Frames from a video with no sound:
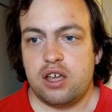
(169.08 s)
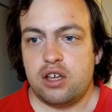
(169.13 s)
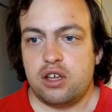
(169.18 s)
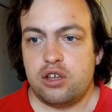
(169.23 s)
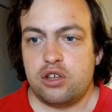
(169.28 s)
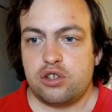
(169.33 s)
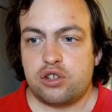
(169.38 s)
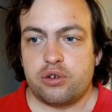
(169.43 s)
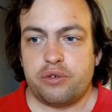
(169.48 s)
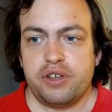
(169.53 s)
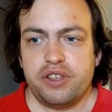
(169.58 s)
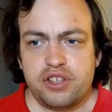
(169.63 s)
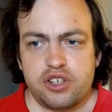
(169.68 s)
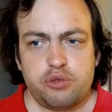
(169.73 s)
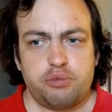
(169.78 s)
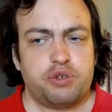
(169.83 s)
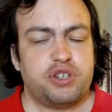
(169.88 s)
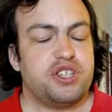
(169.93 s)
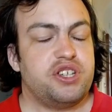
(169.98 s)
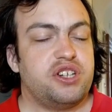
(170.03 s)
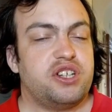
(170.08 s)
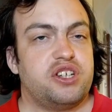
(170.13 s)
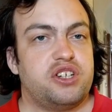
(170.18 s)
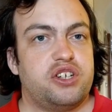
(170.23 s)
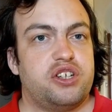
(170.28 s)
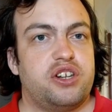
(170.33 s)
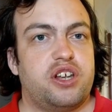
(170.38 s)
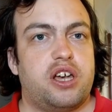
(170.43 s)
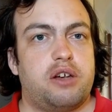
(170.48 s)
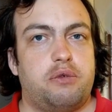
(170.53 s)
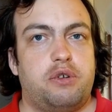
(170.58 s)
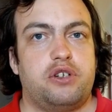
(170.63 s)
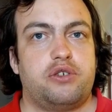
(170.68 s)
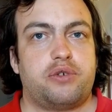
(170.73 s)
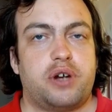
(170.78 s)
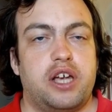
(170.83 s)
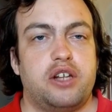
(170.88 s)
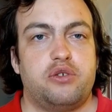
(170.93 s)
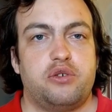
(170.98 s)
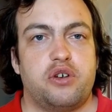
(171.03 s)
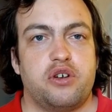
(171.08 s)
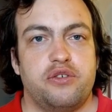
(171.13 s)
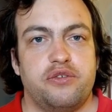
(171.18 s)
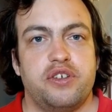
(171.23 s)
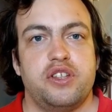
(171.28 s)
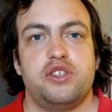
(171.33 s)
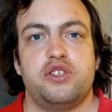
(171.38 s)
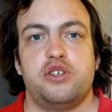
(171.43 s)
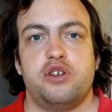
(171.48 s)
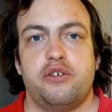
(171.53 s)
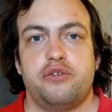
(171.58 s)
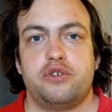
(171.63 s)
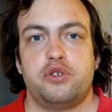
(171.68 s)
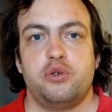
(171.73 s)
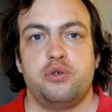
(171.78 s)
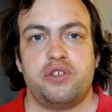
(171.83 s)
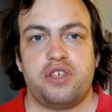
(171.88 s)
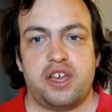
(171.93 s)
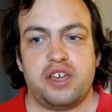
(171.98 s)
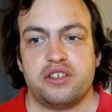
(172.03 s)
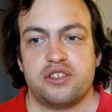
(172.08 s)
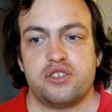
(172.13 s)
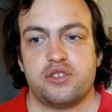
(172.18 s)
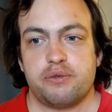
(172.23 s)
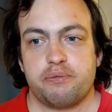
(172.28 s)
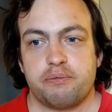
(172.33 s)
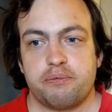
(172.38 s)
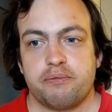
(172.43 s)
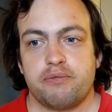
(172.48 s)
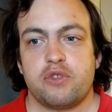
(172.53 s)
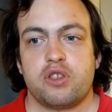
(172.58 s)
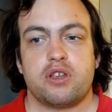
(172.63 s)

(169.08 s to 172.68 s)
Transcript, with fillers: So in this presentation, I will try to convince you of two things.